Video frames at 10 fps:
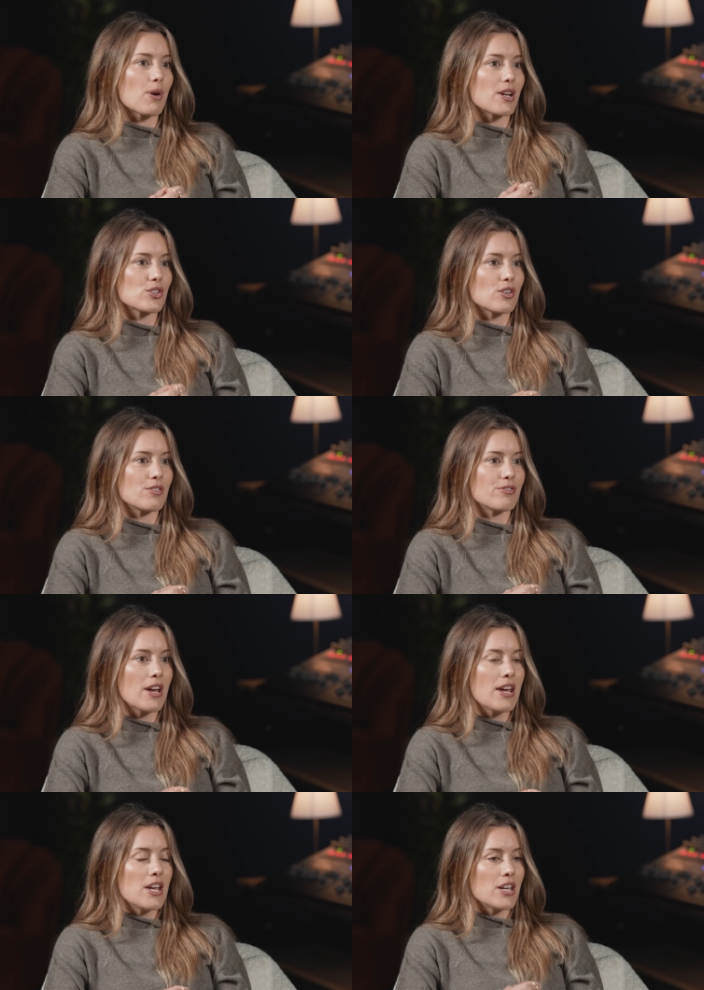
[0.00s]
pressure of,
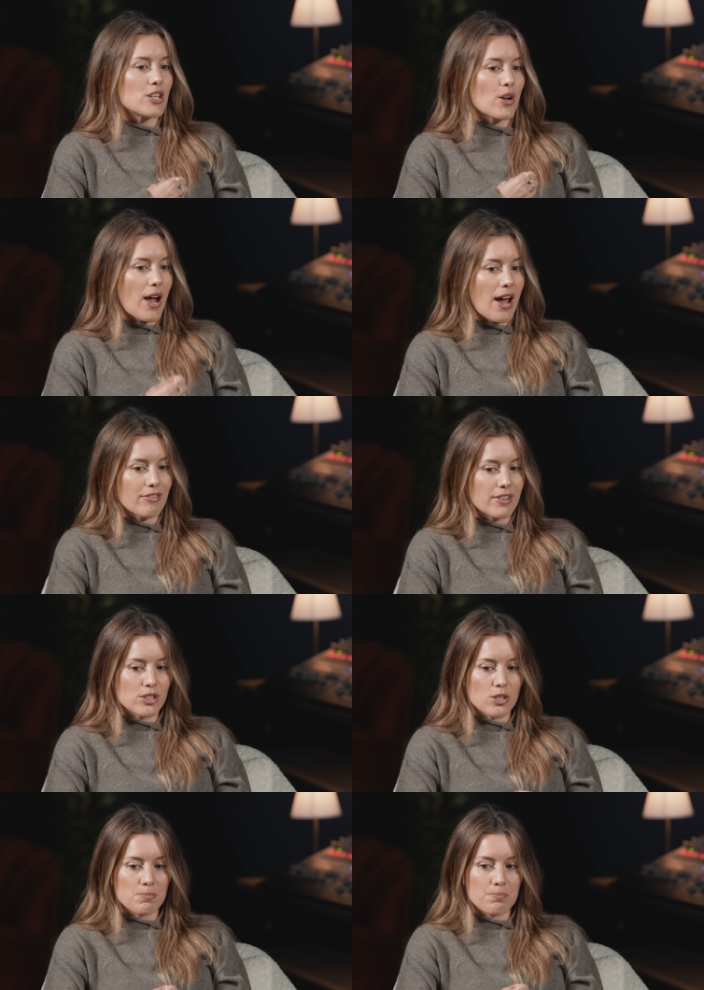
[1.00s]
you know, having
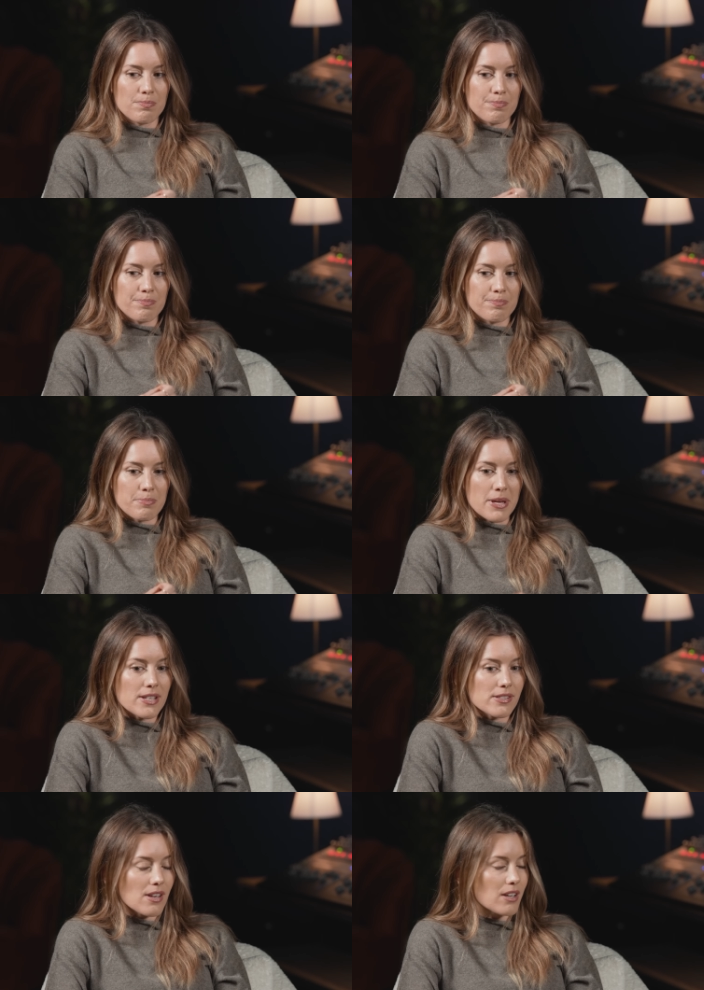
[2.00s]
to be
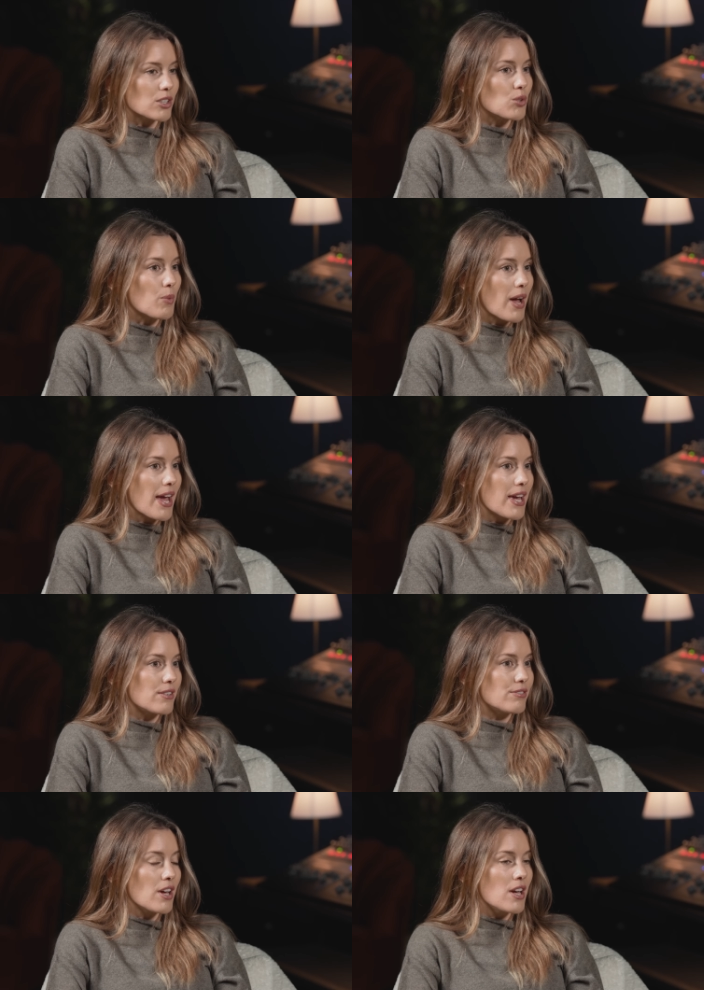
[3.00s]
a certain way,
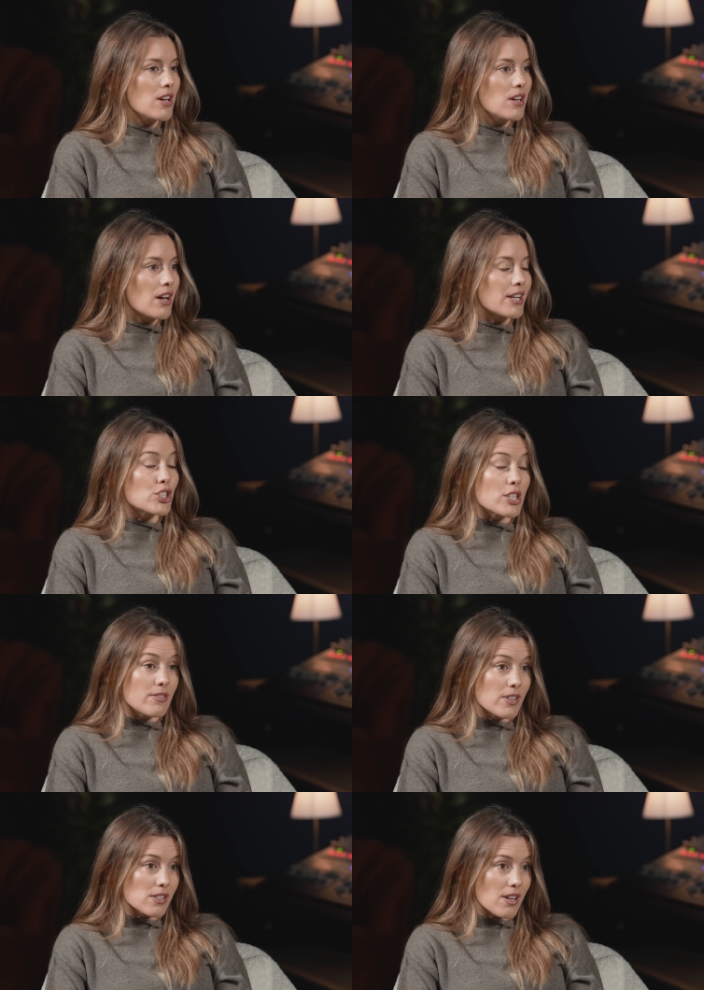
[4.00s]
of
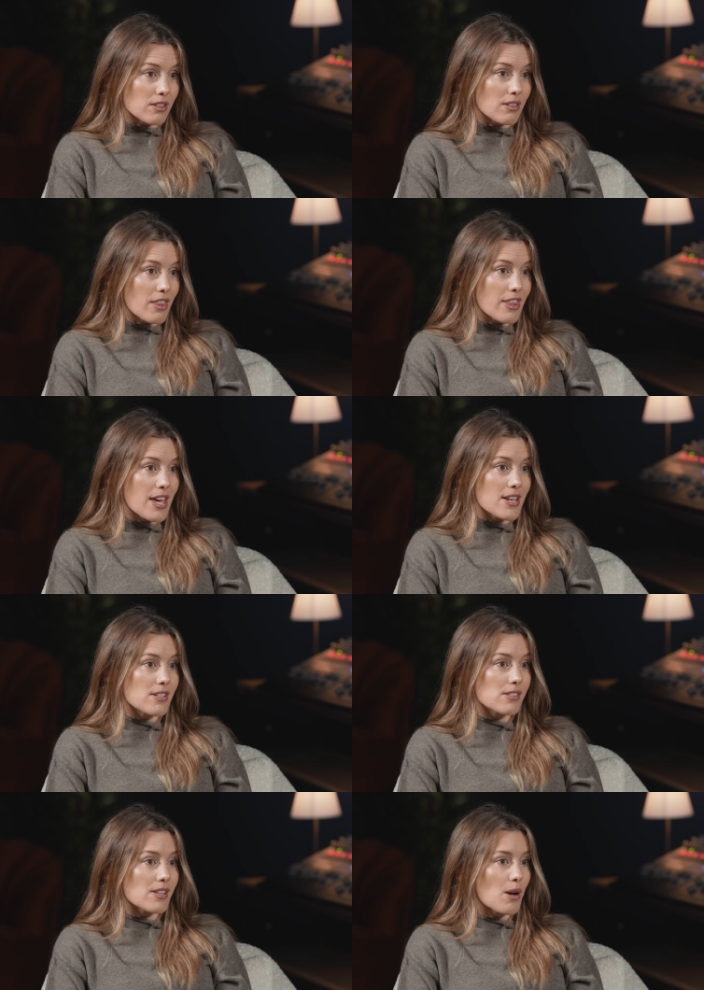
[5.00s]
achieving certain
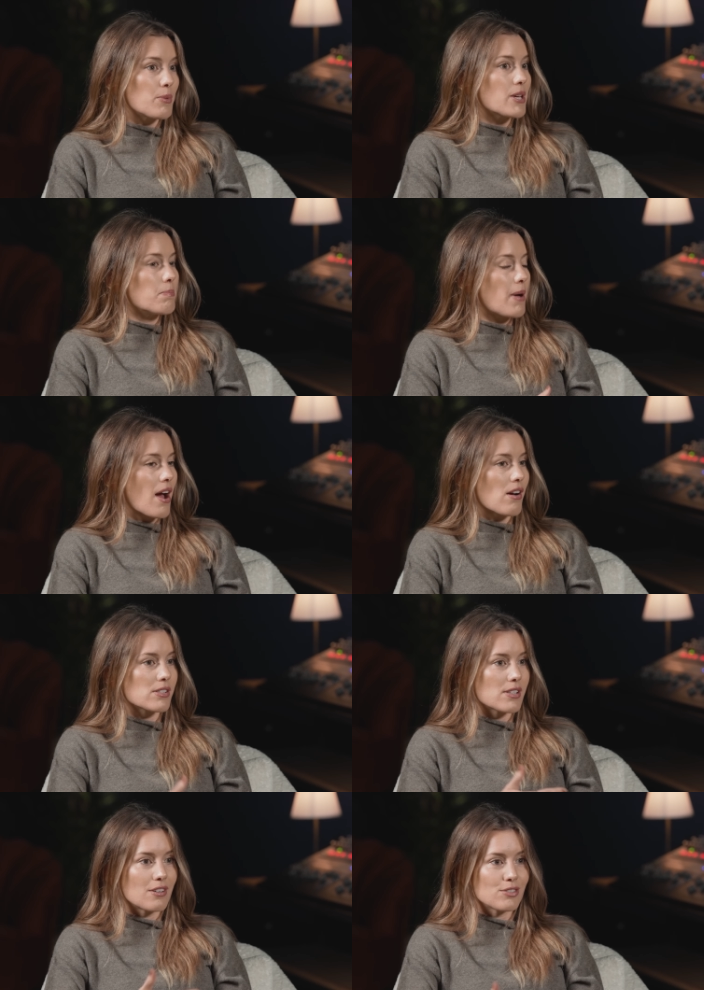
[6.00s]
things and we compare
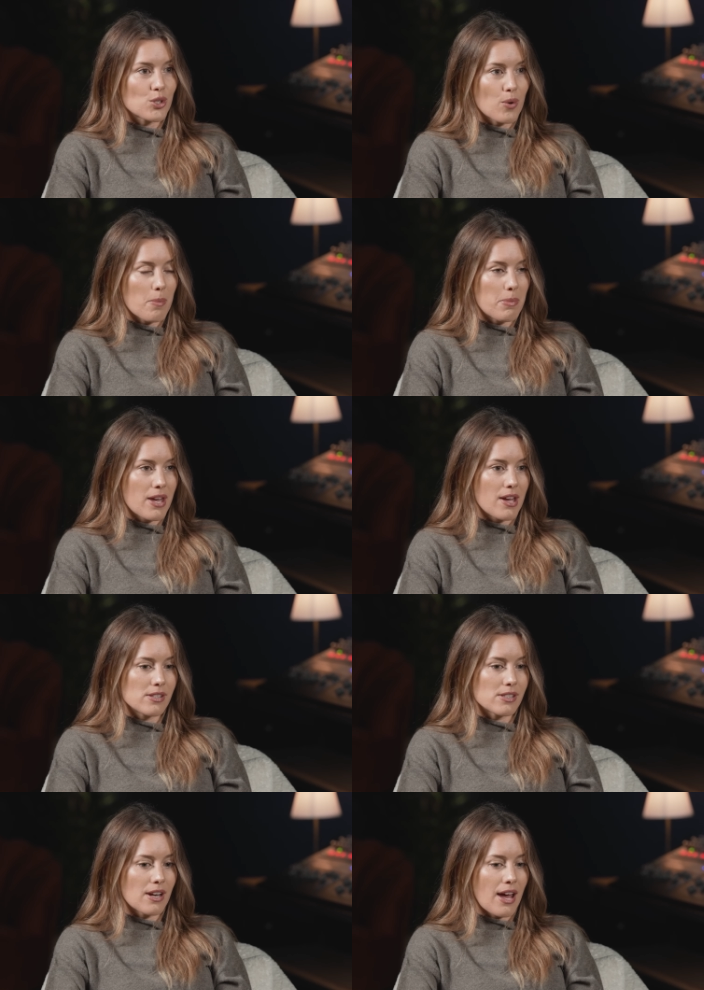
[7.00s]
ourselves to our
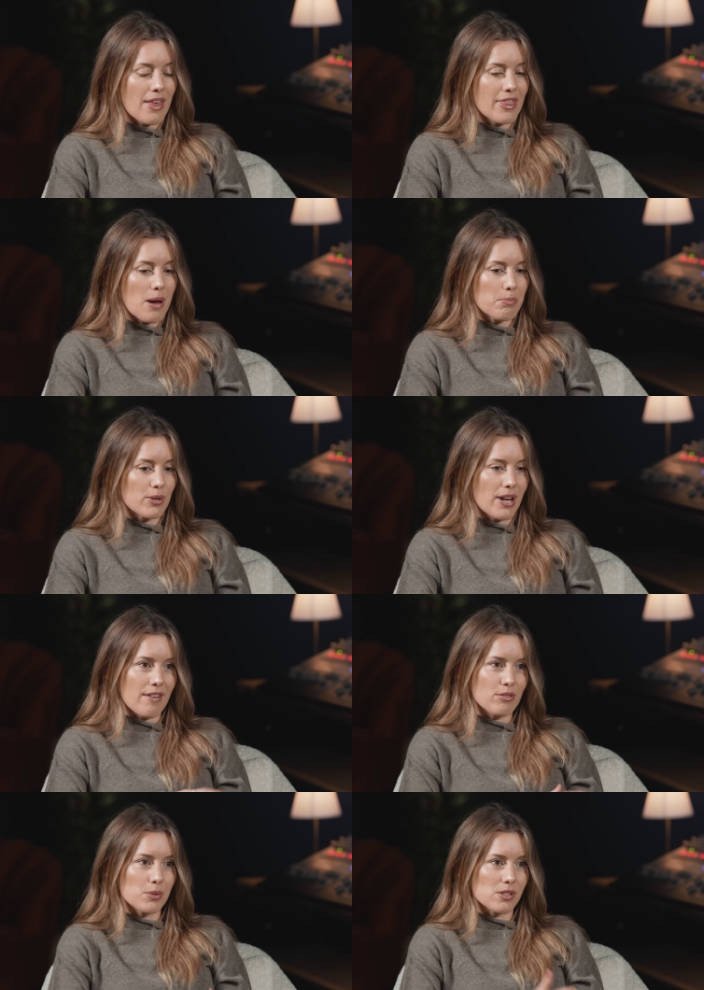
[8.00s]
peers. And at that point,
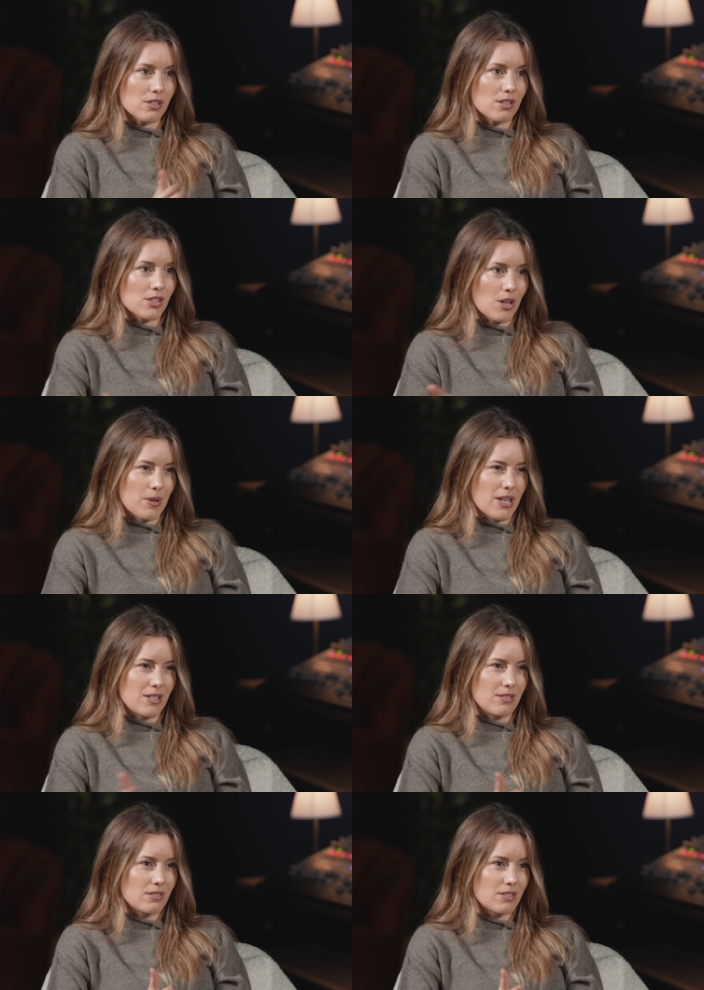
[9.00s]
everyone starts going
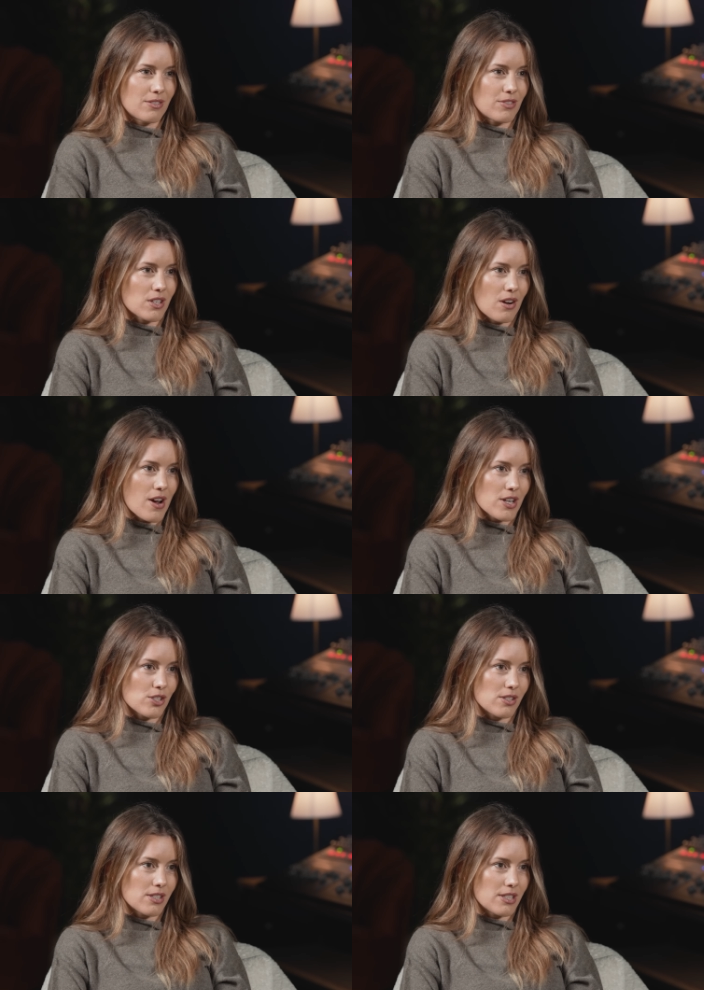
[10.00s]
in different
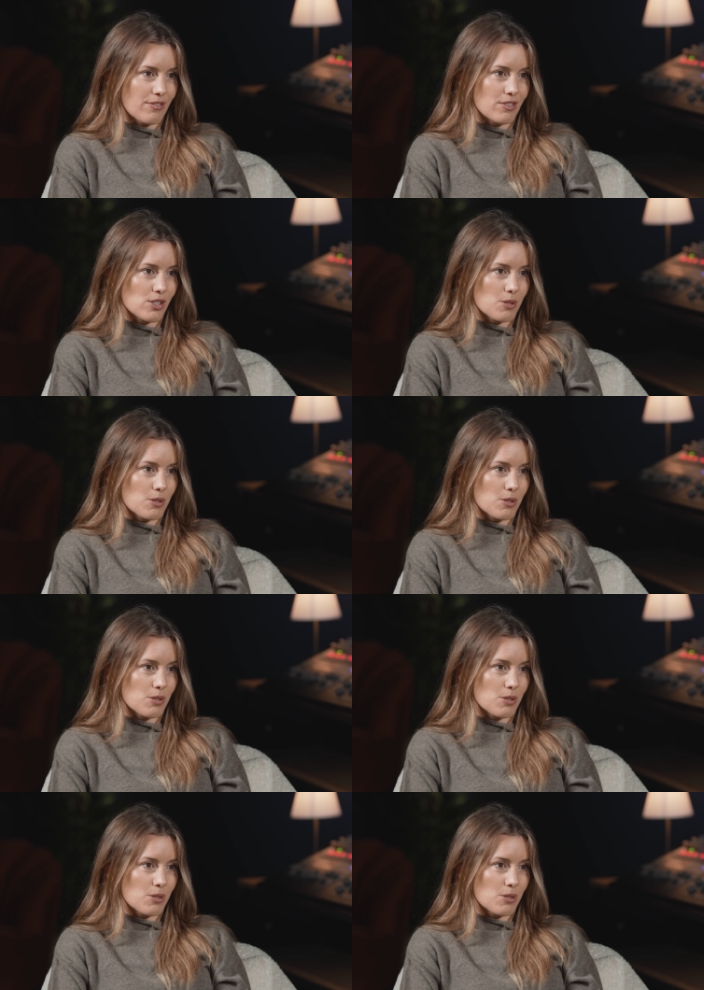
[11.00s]
directions at different